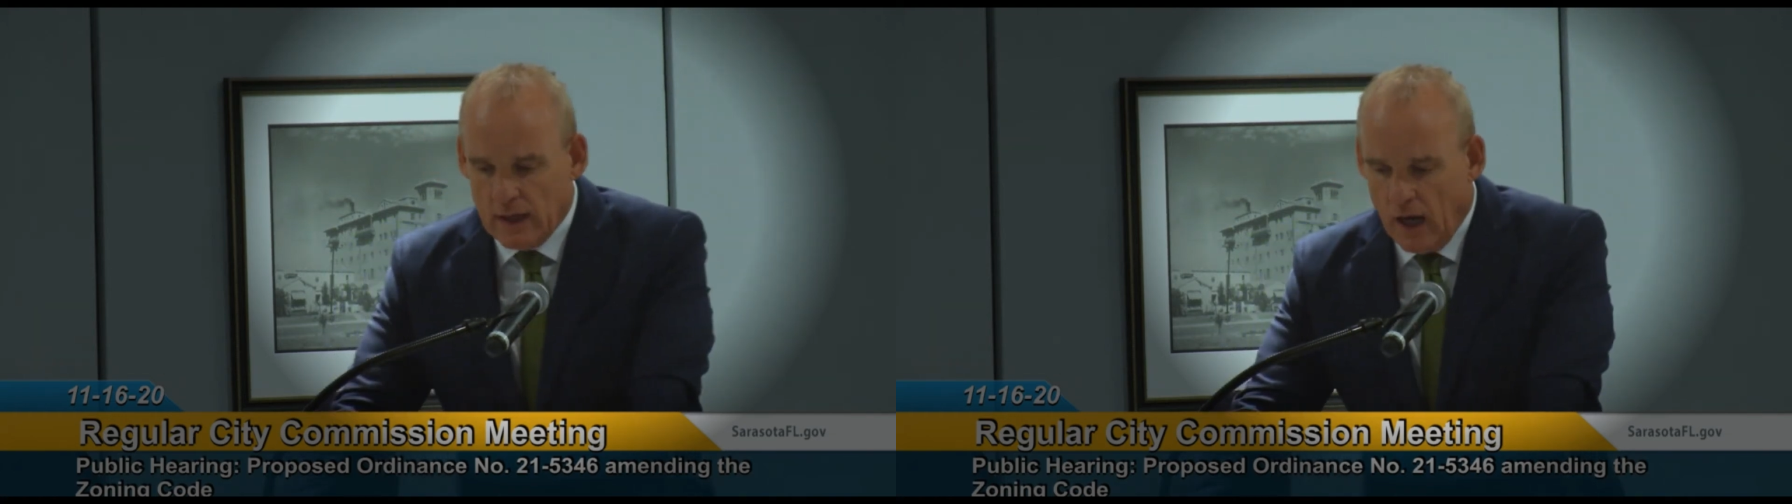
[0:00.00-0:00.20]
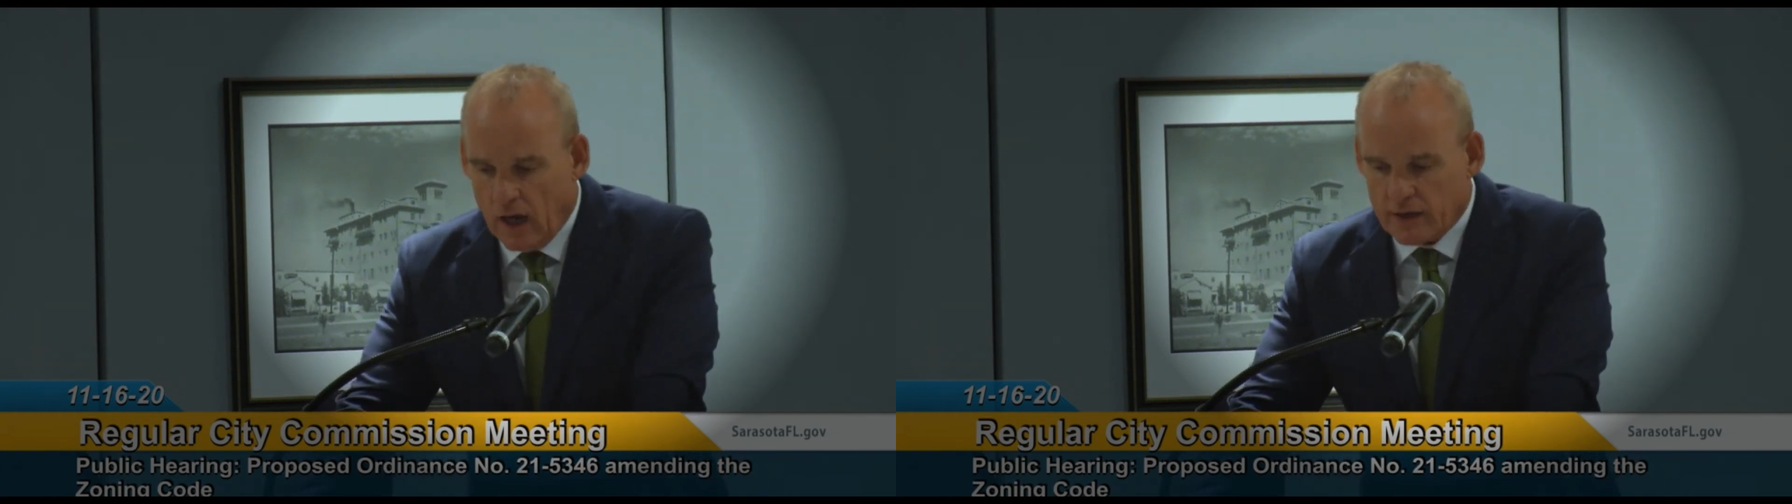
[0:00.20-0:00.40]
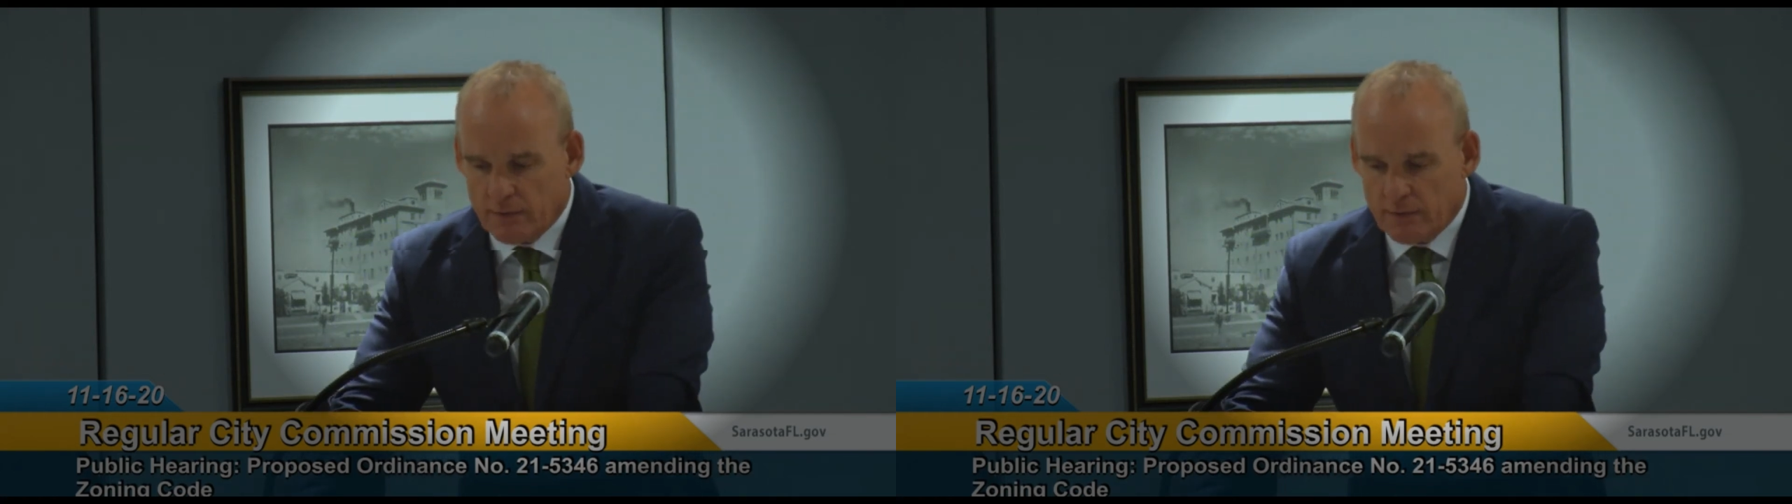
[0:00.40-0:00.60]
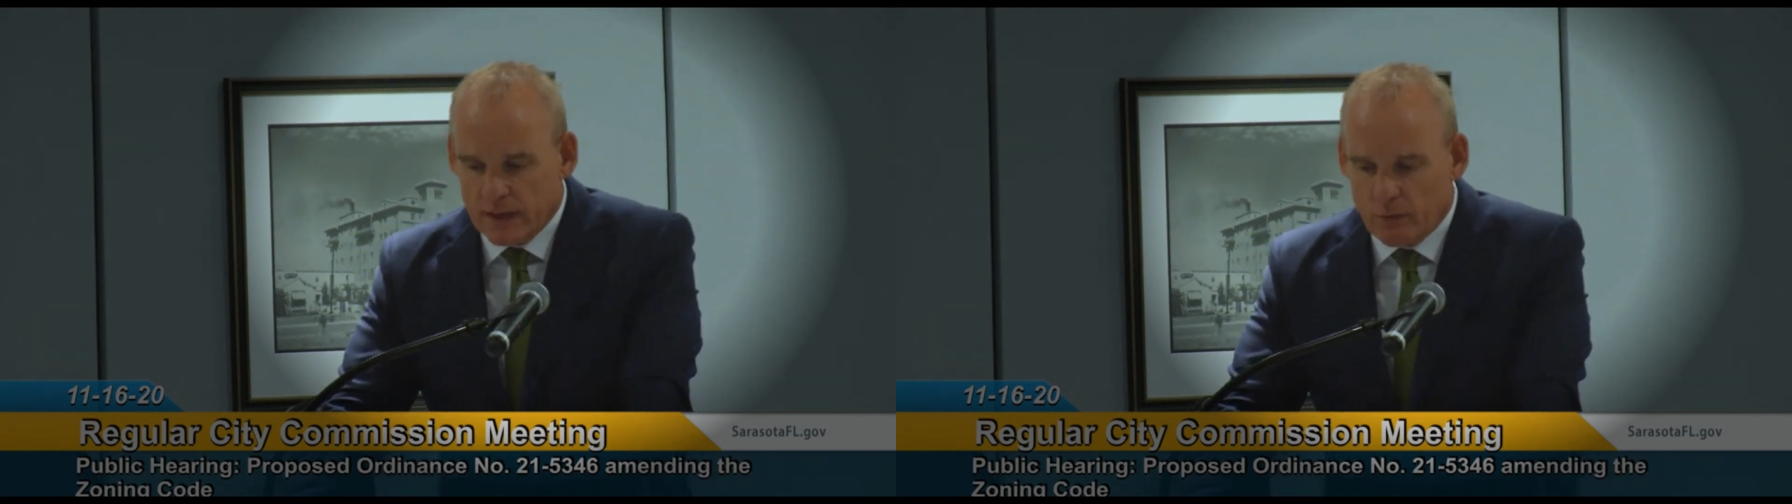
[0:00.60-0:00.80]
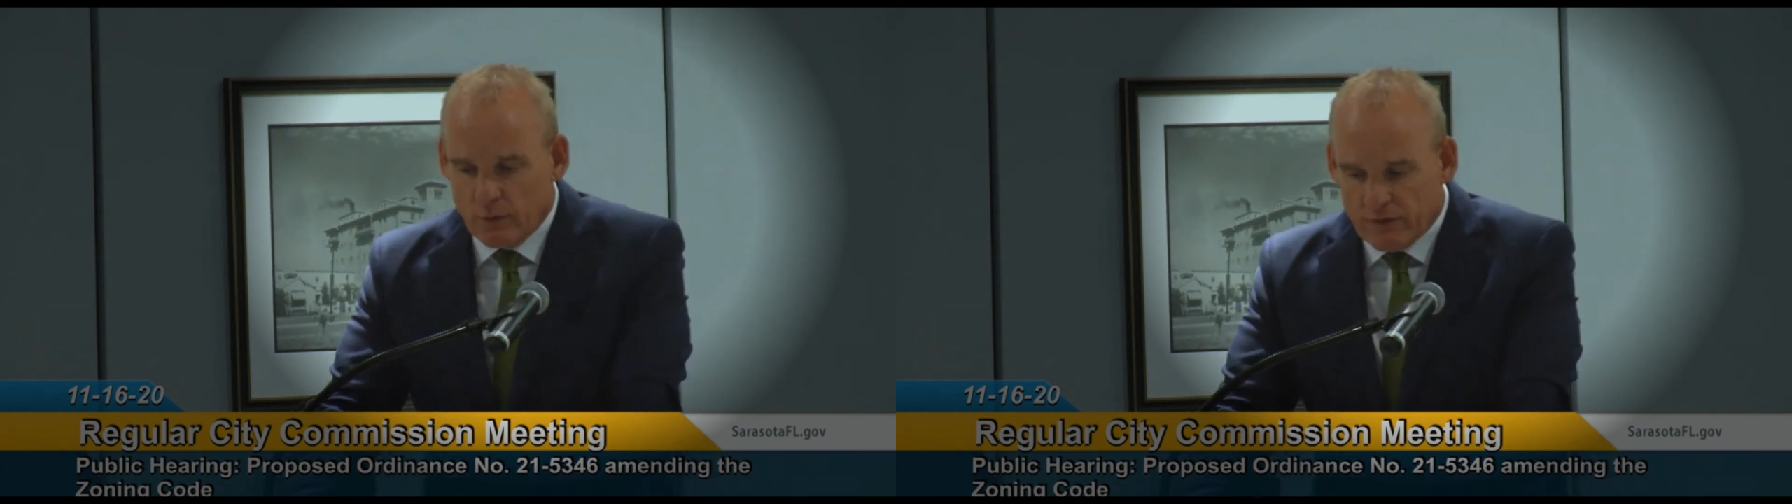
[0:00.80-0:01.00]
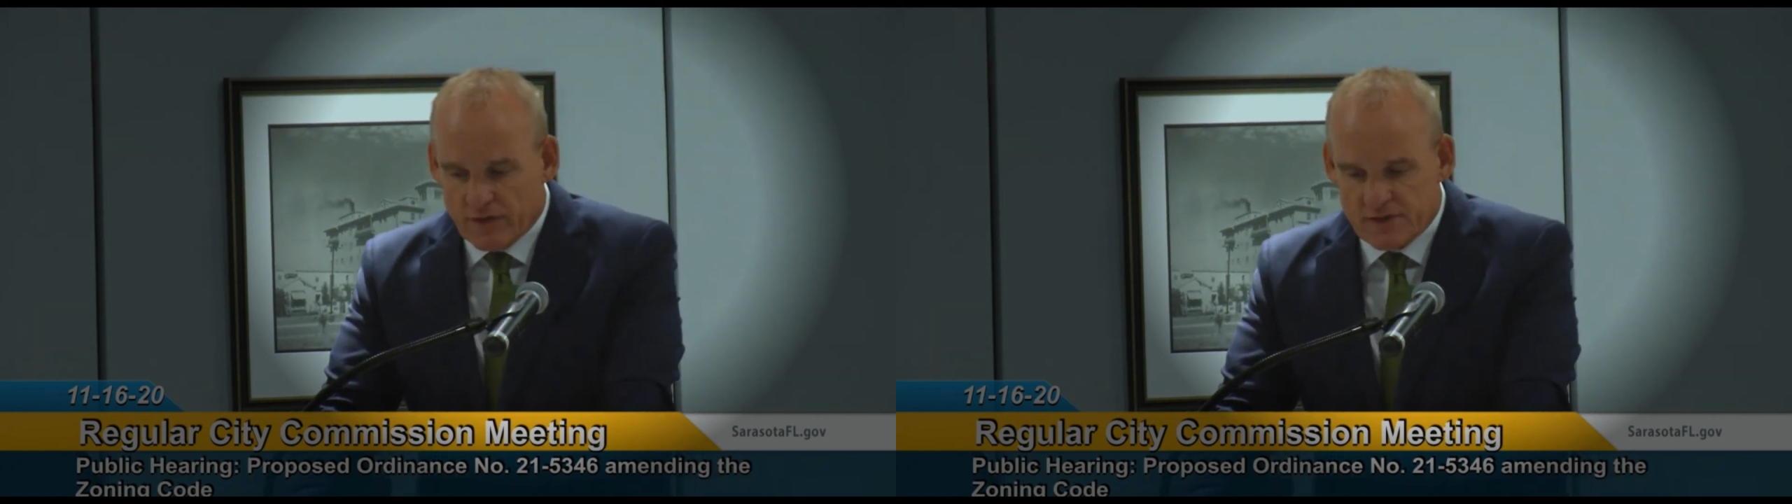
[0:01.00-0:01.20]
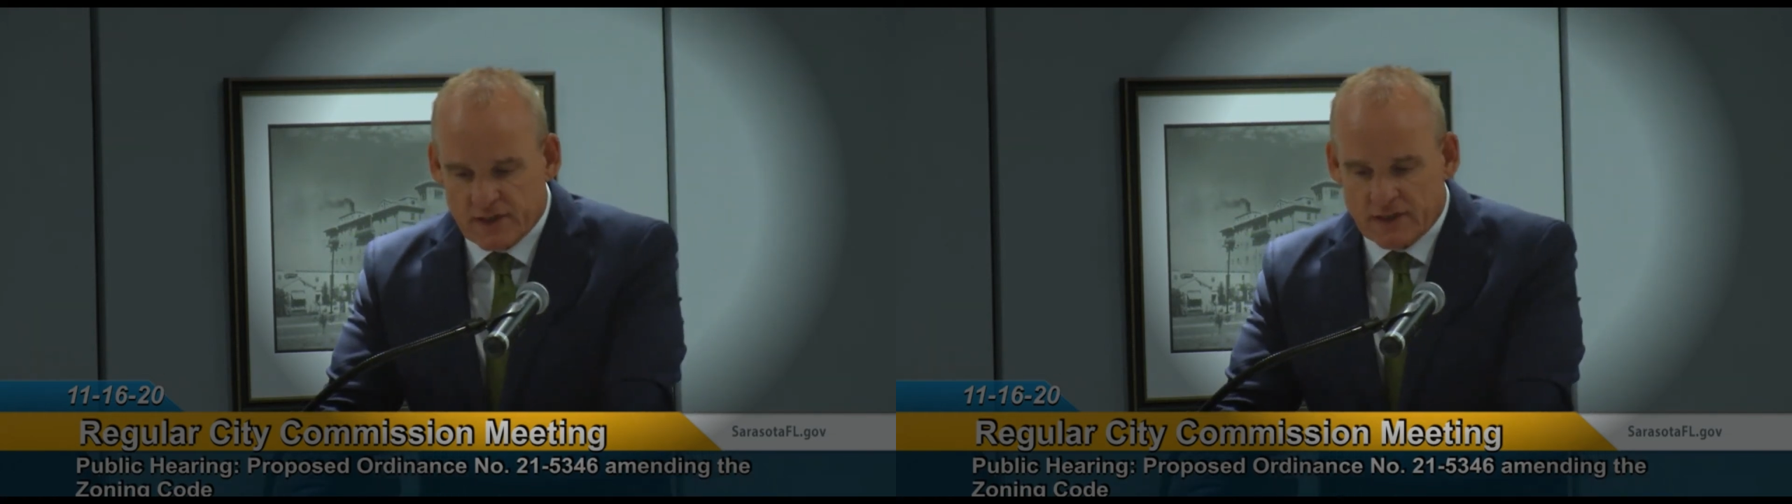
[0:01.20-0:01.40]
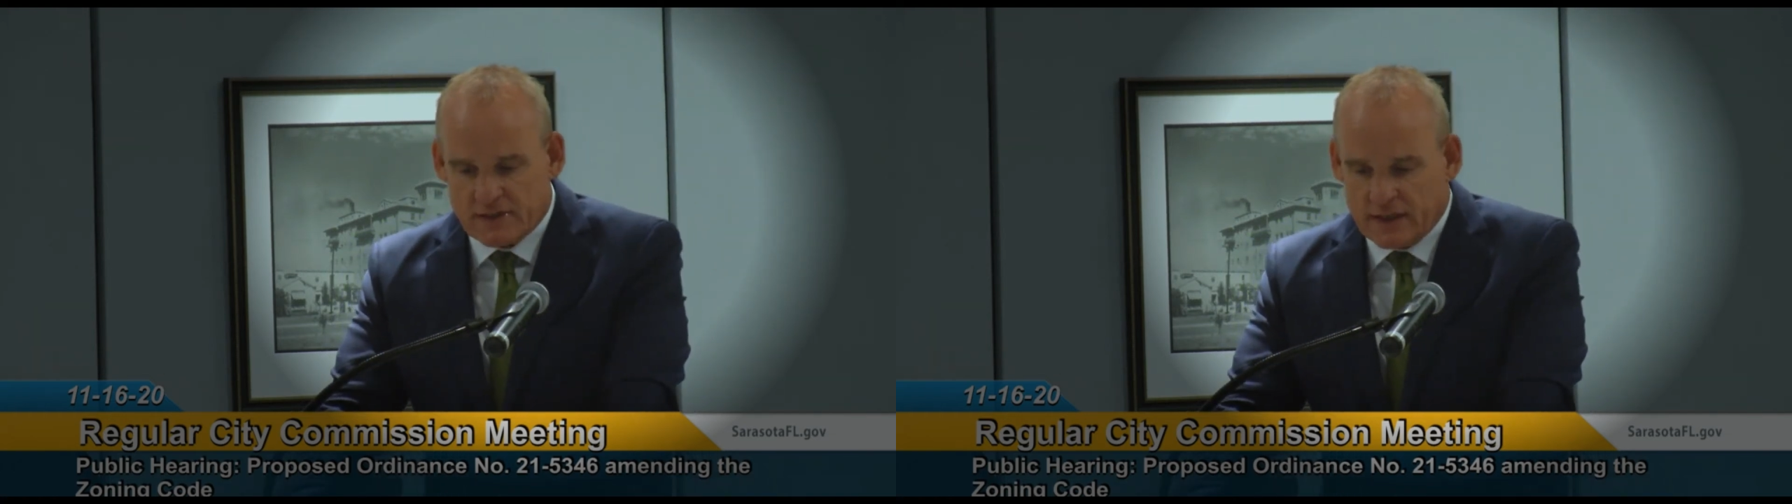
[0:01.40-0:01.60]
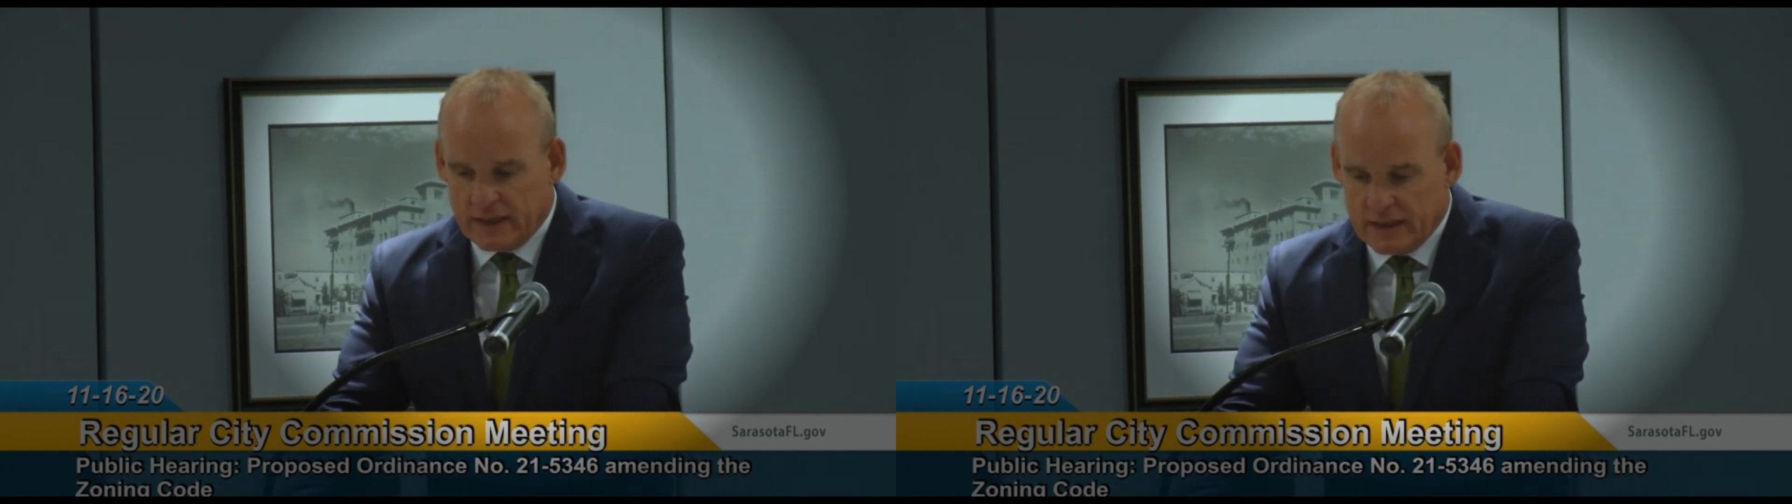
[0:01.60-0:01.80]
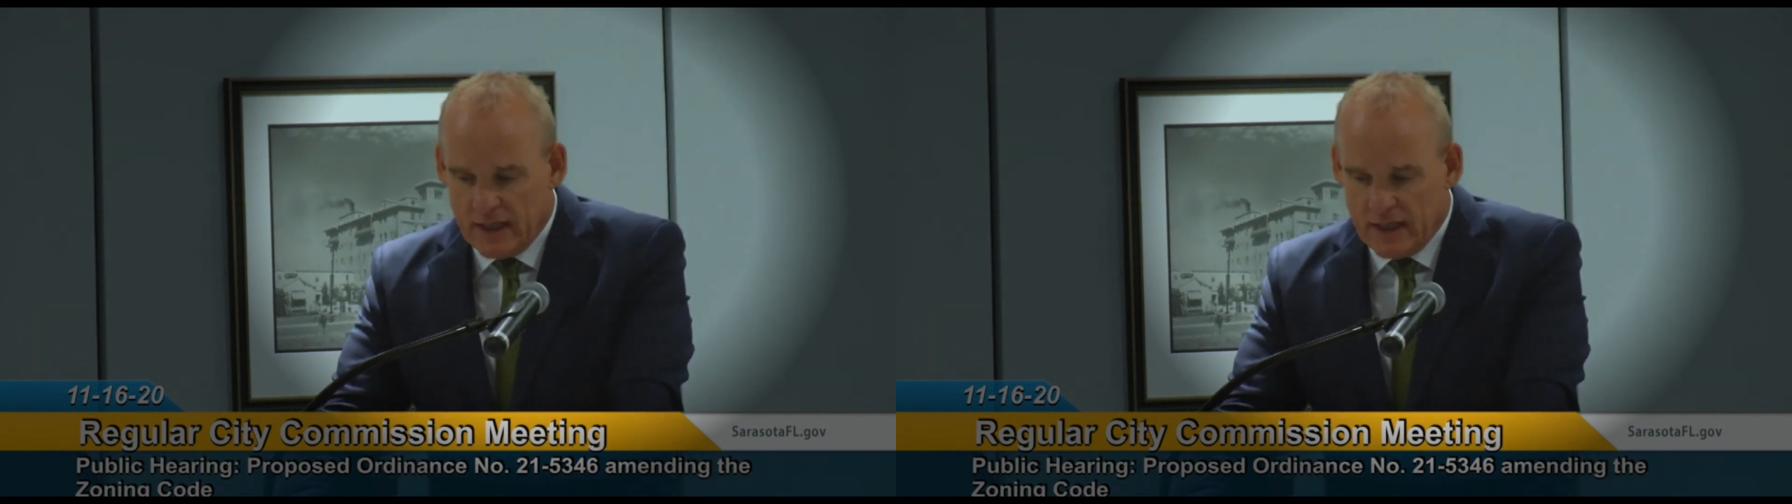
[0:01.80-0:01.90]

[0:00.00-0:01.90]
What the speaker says: arguably with the city,